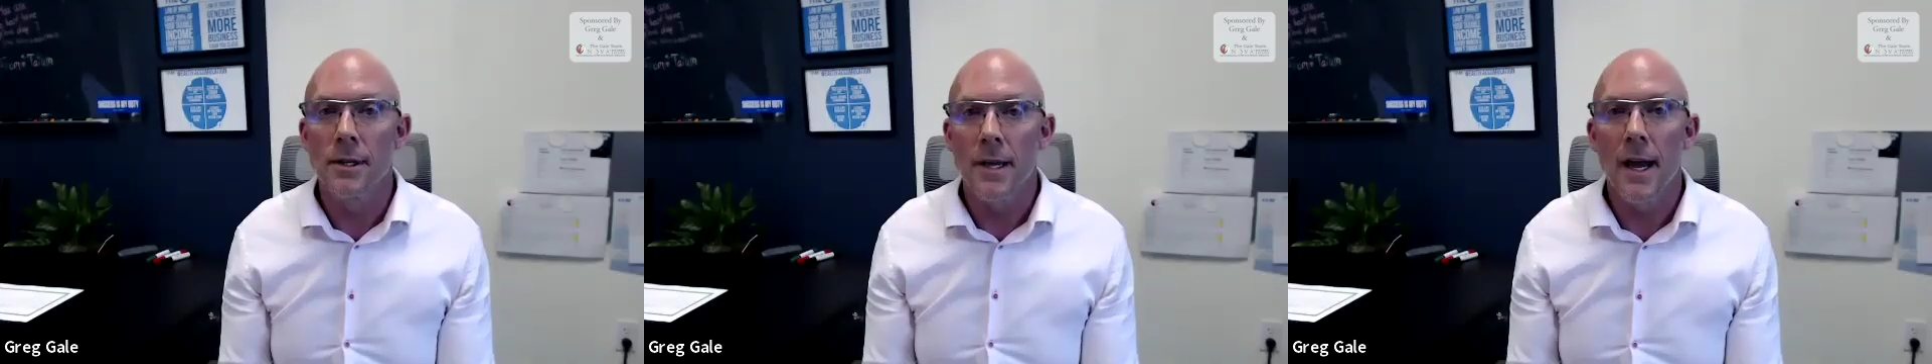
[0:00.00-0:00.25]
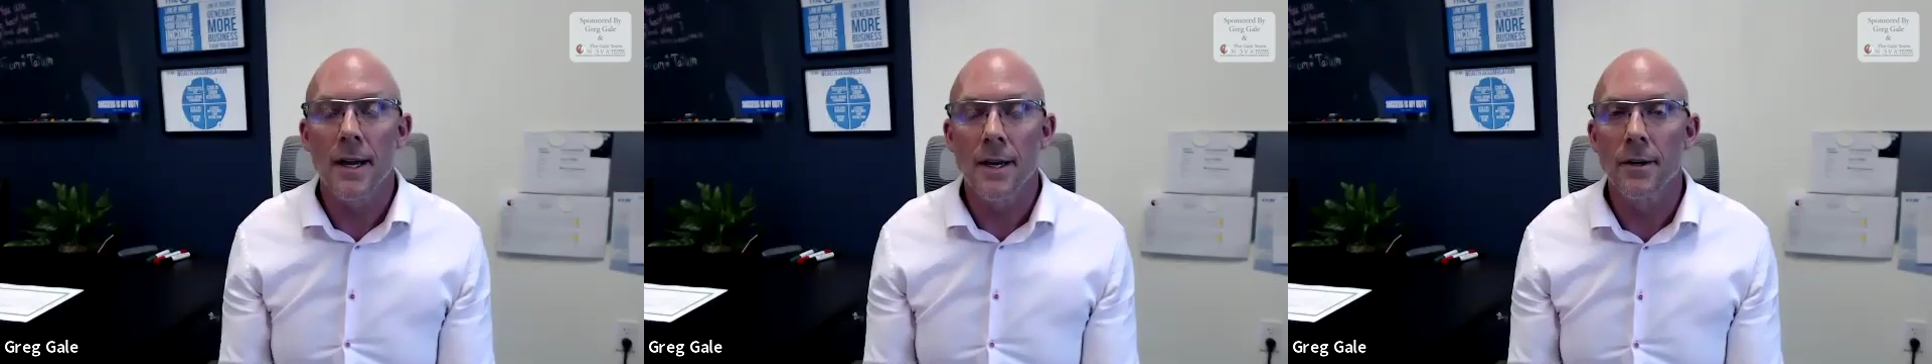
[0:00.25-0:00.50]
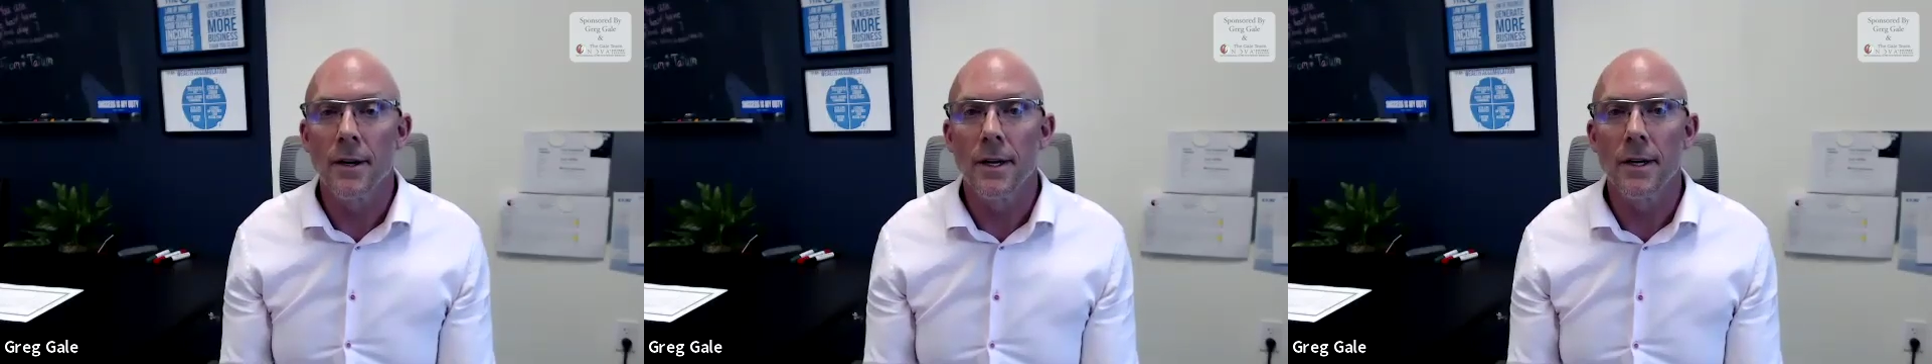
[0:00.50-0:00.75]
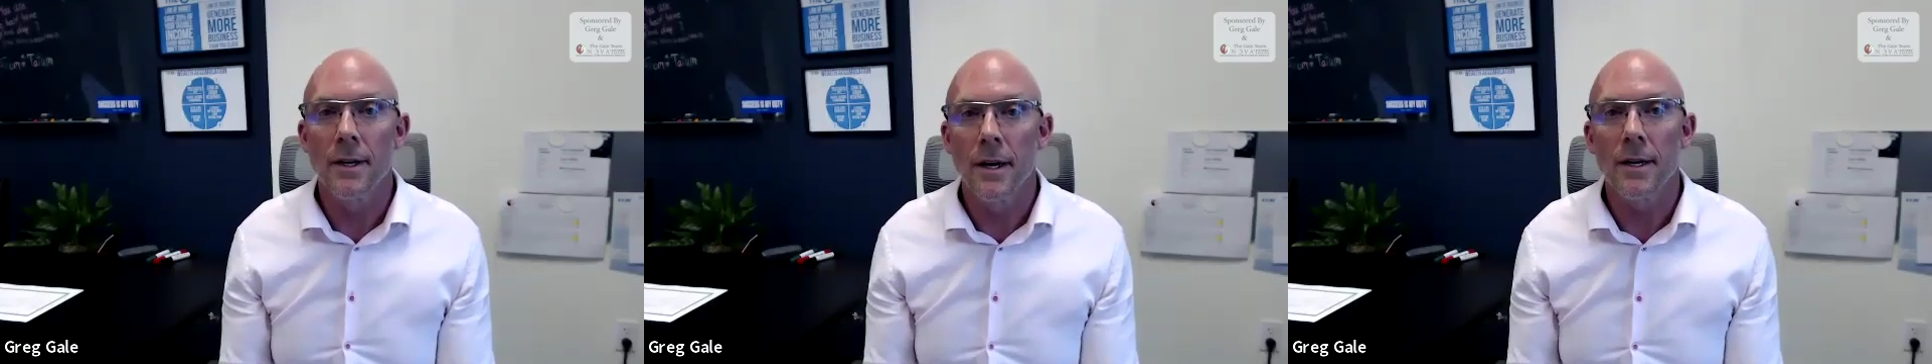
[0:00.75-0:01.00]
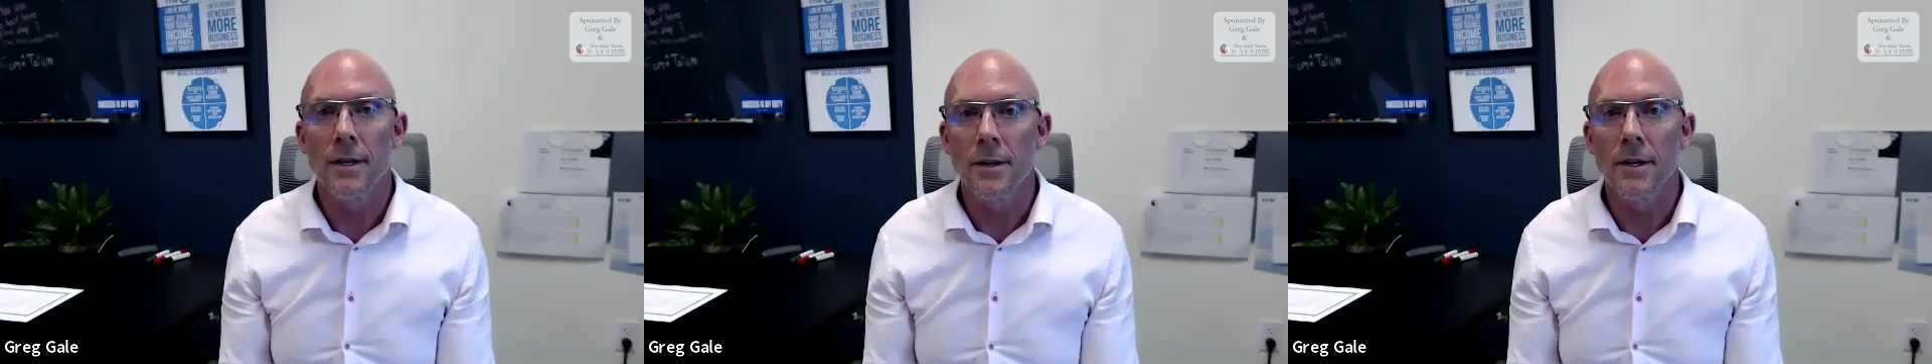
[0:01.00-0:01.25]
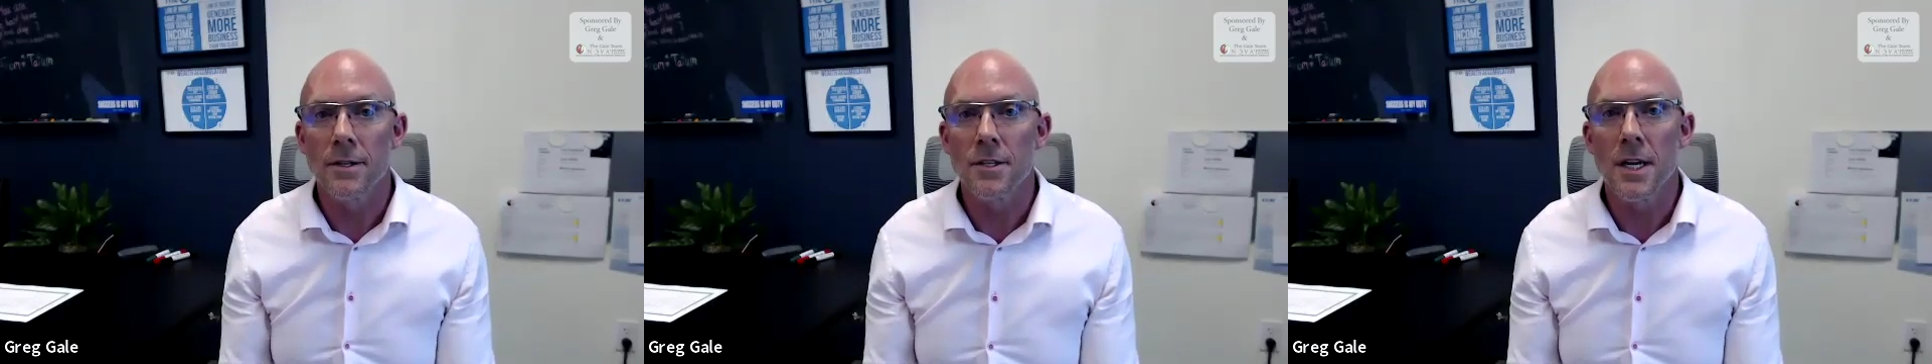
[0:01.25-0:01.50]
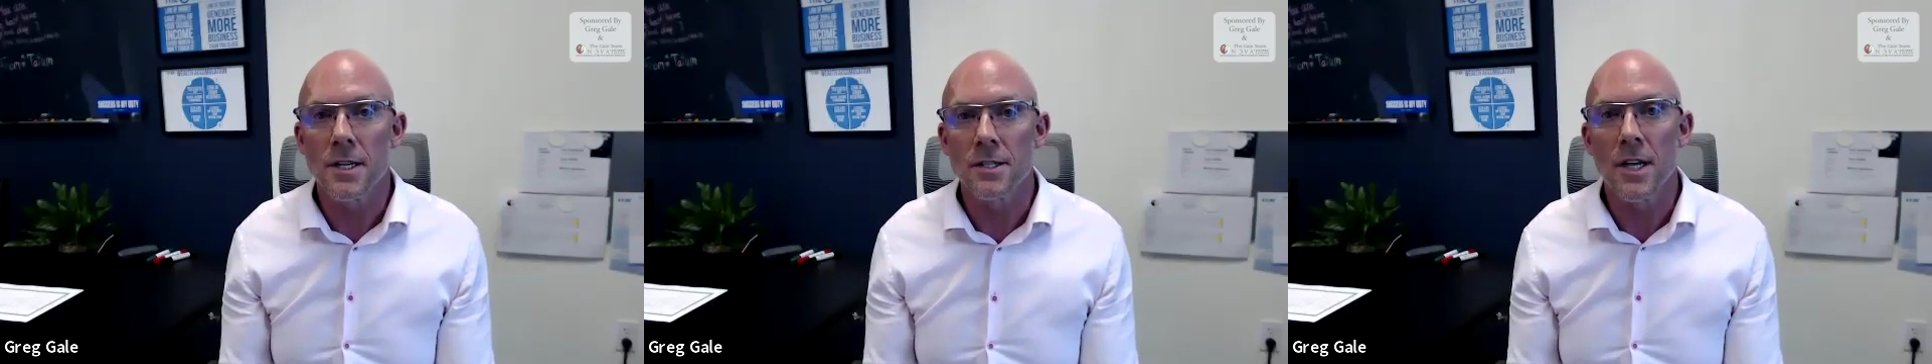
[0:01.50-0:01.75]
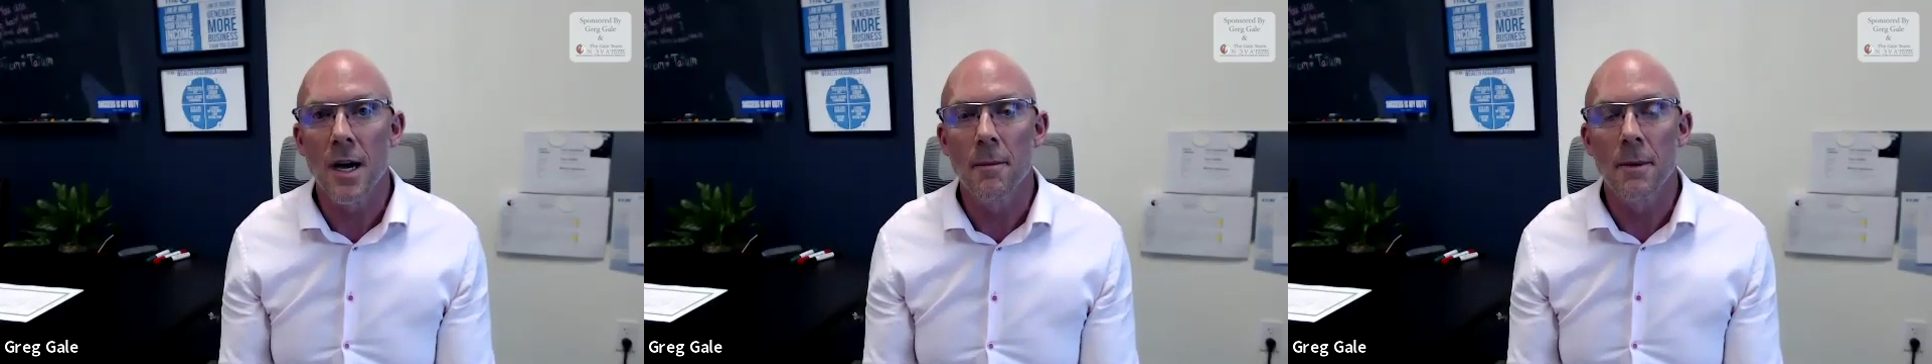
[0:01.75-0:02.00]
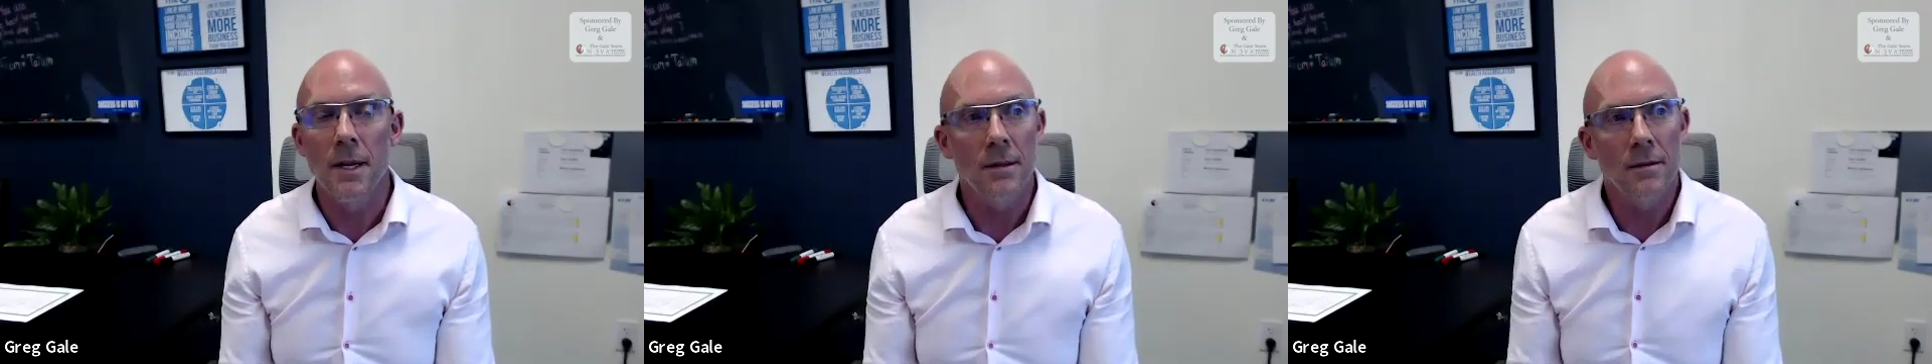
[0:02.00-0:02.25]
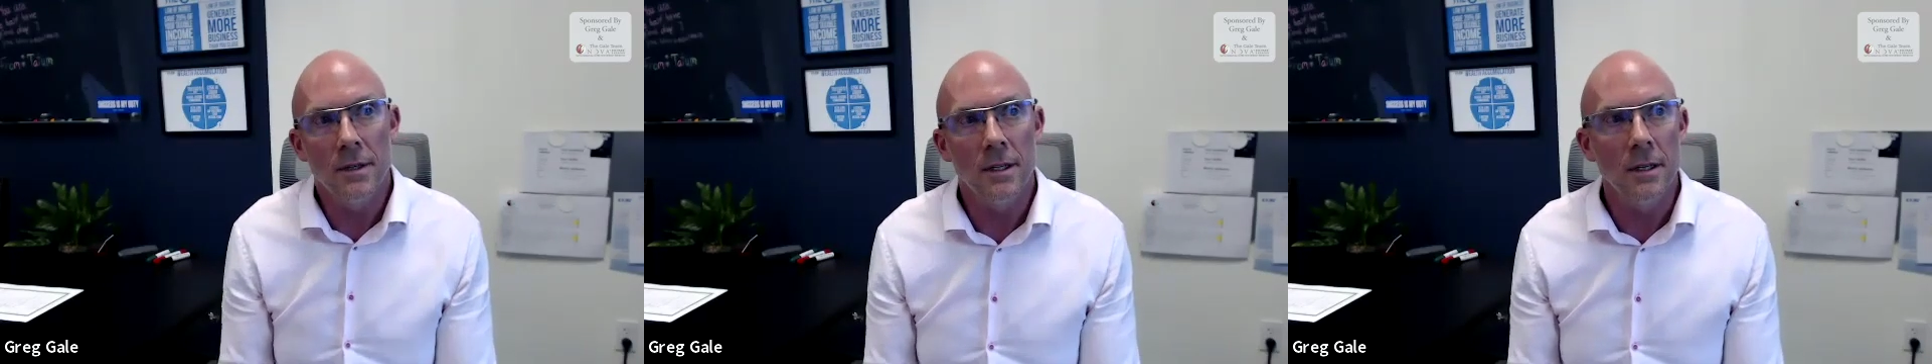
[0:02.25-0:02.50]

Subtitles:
Yeah, I agree. The change is coming, and